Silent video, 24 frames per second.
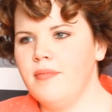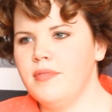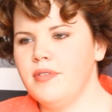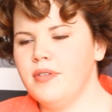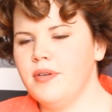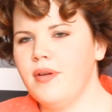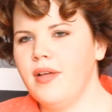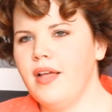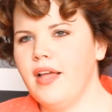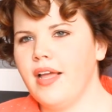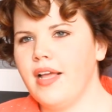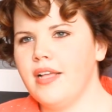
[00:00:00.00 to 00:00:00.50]

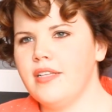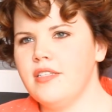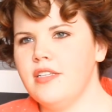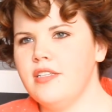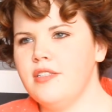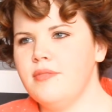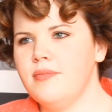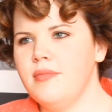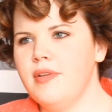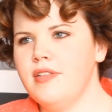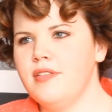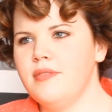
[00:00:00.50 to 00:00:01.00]
So I guess
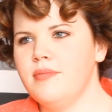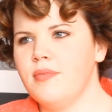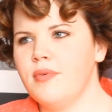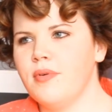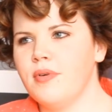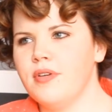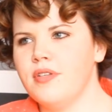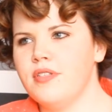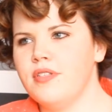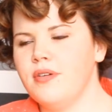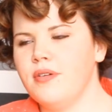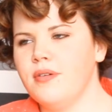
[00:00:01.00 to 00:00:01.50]
it's
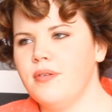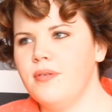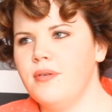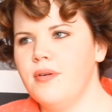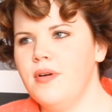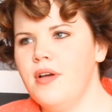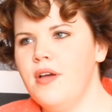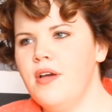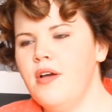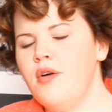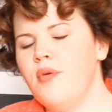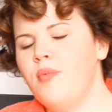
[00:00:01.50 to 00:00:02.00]
more so
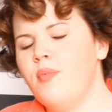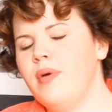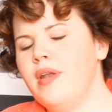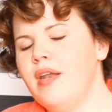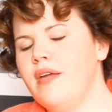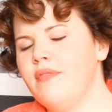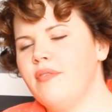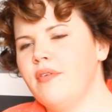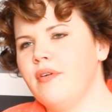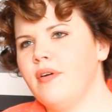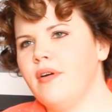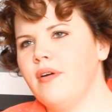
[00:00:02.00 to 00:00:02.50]

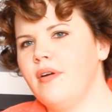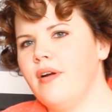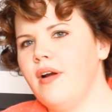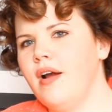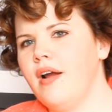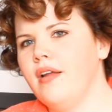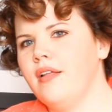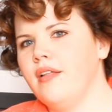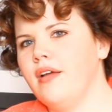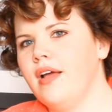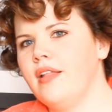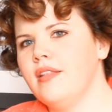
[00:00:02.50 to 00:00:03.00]
whenever
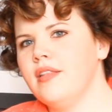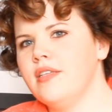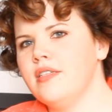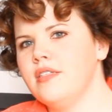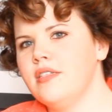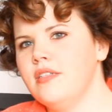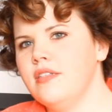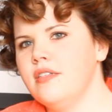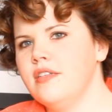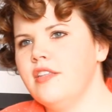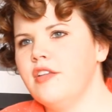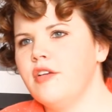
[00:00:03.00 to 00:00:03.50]
I
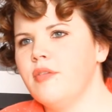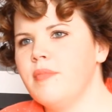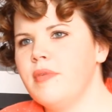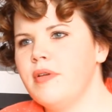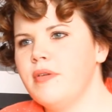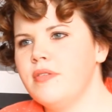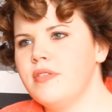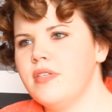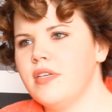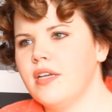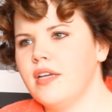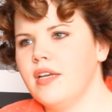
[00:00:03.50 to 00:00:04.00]
listen to their
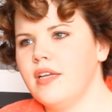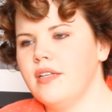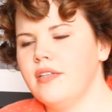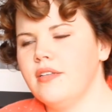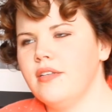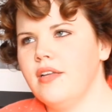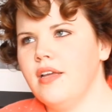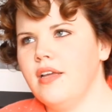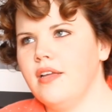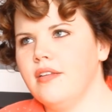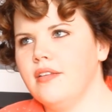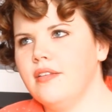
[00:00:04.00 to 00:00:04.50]
music,
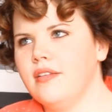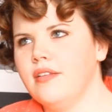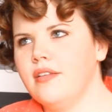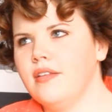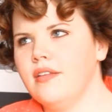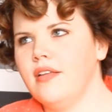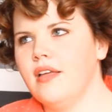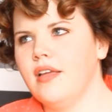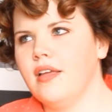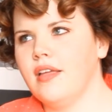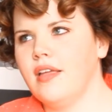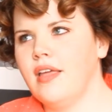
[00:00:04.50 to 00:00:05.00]

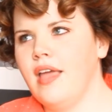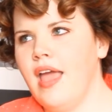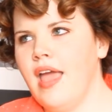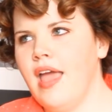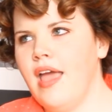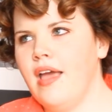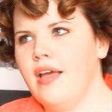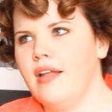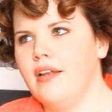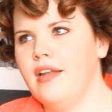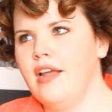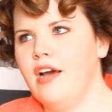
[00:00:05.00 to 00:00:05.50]
it
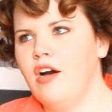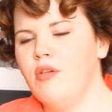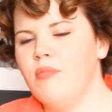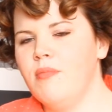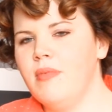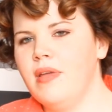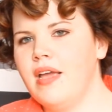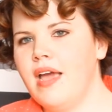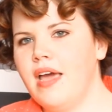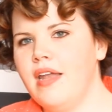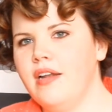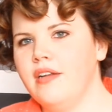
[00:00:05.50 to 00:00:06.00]
can help
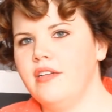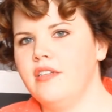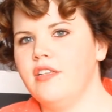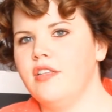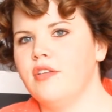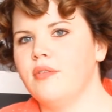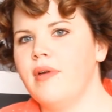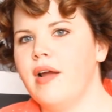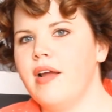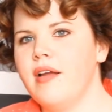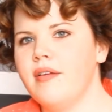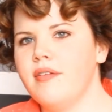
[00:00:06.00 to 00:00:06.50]
me get into
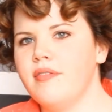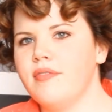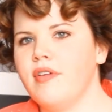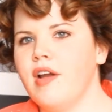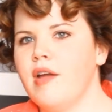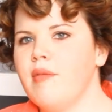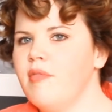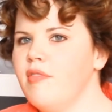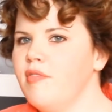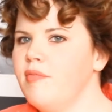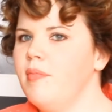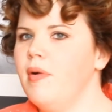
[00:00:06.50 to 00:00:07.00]
the right
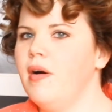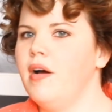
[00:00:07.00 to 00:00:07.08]
frame of